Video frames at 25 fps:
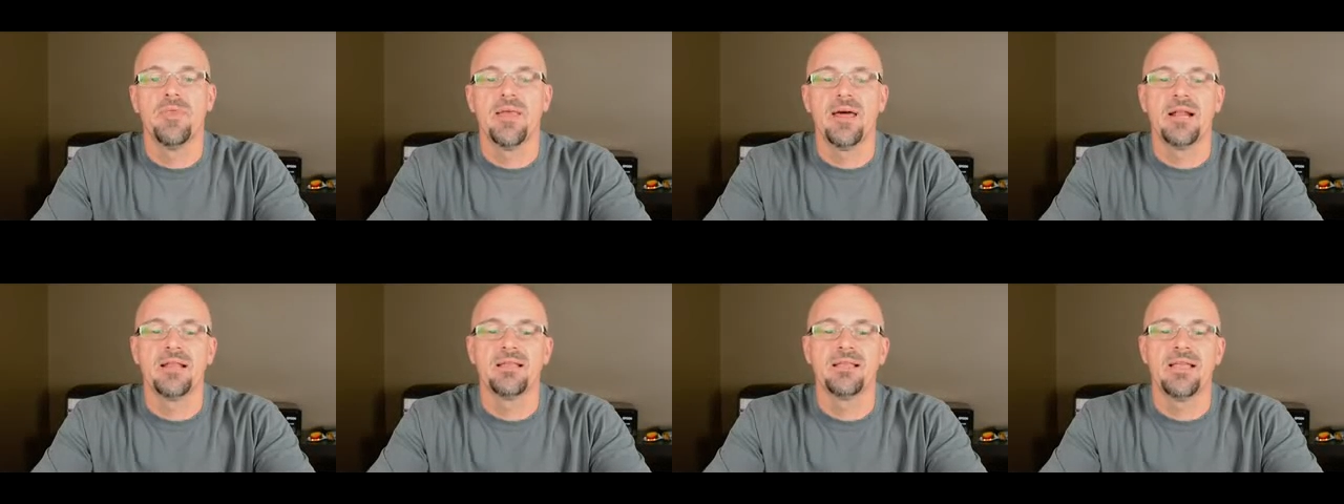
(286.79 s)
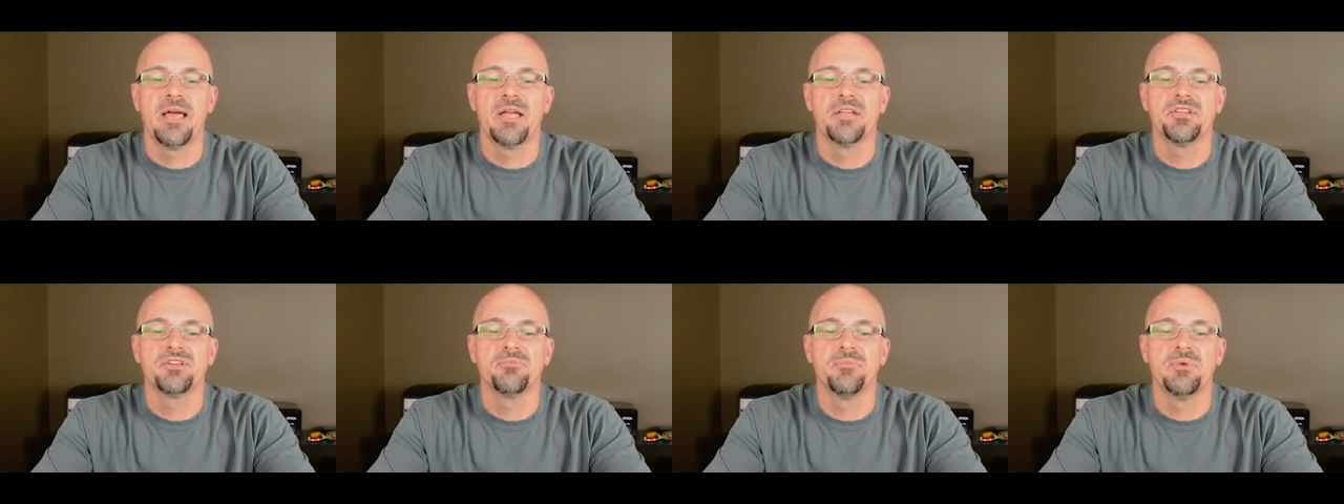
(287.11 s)
that
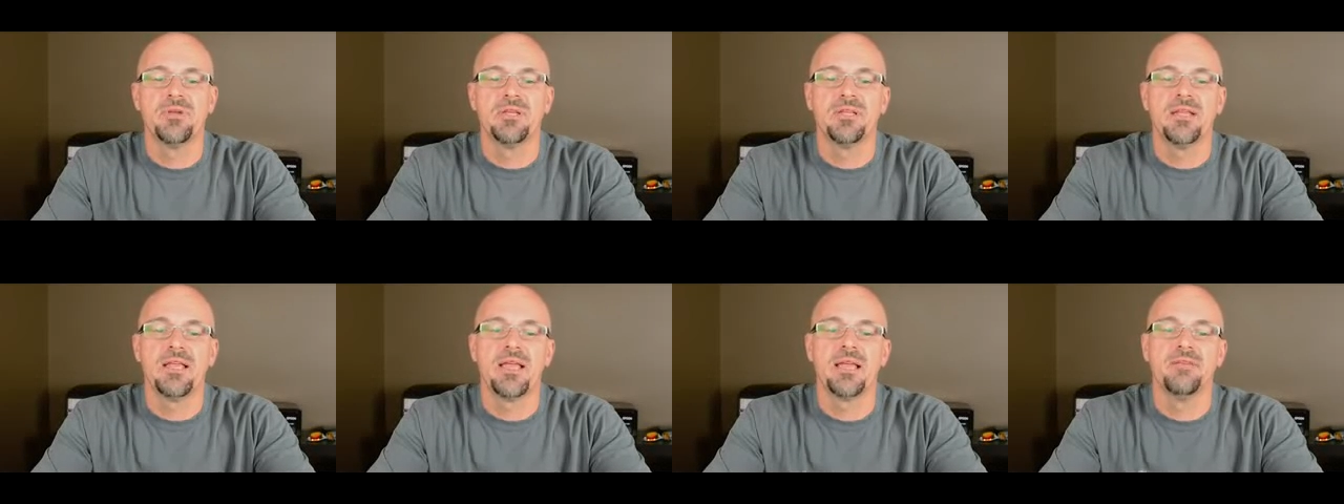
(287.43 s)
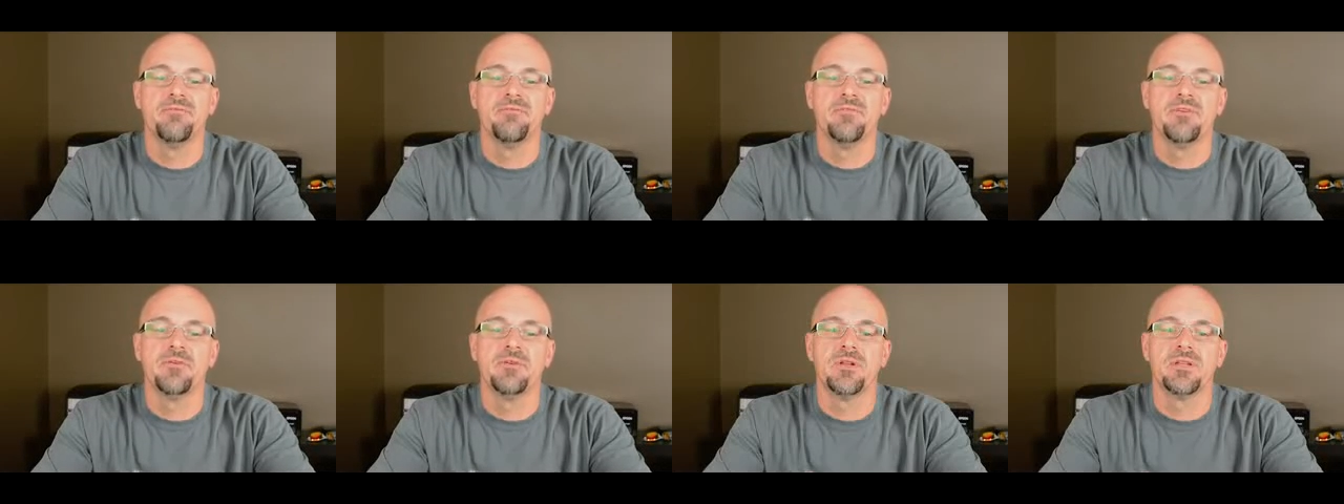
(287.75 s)
attachment
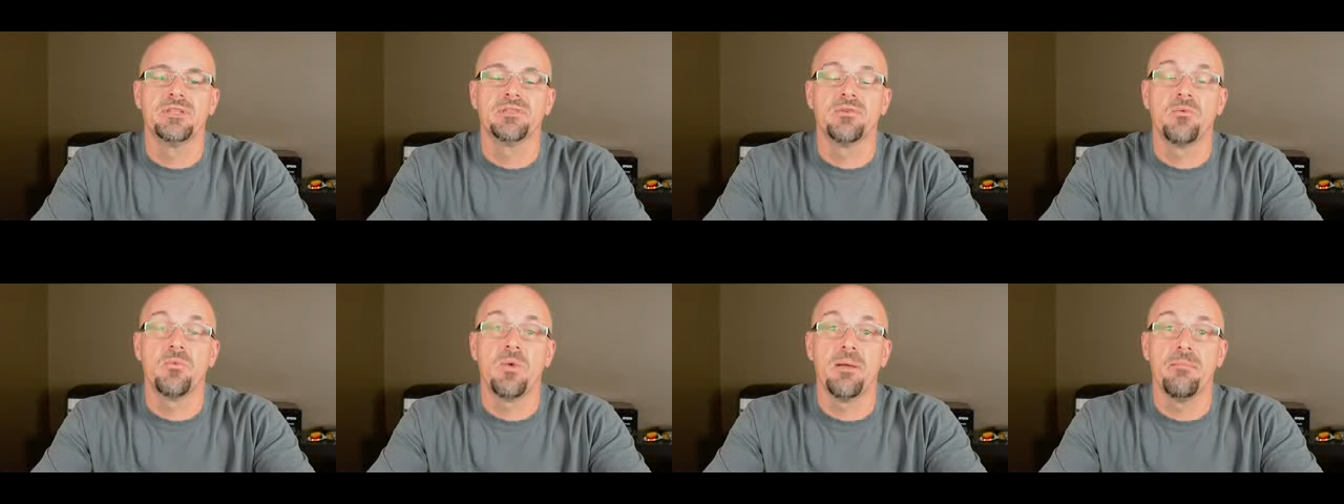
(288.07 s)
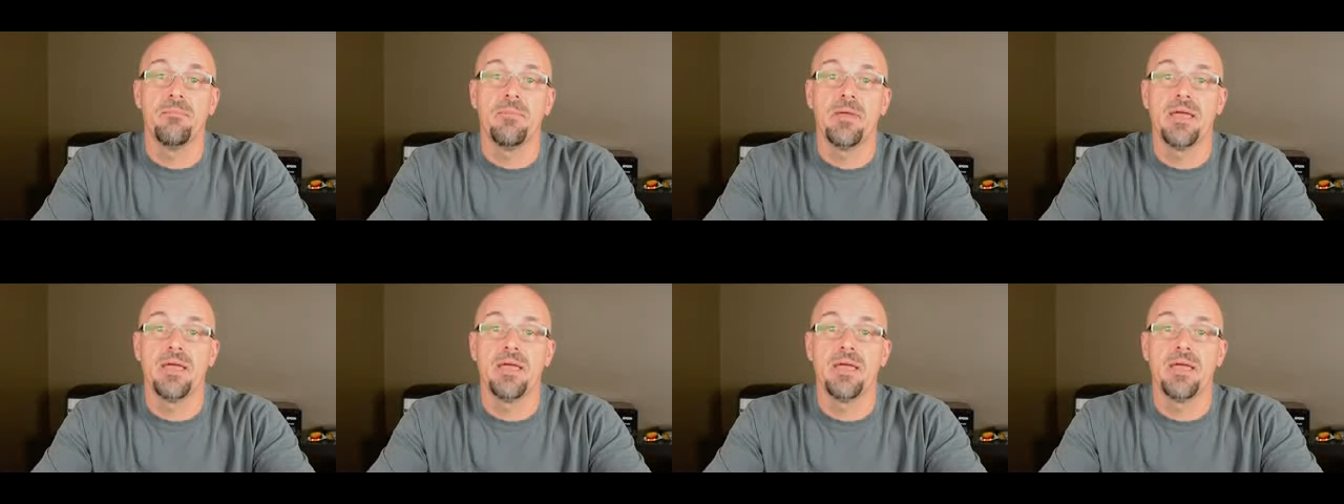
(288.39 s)
and view it as a web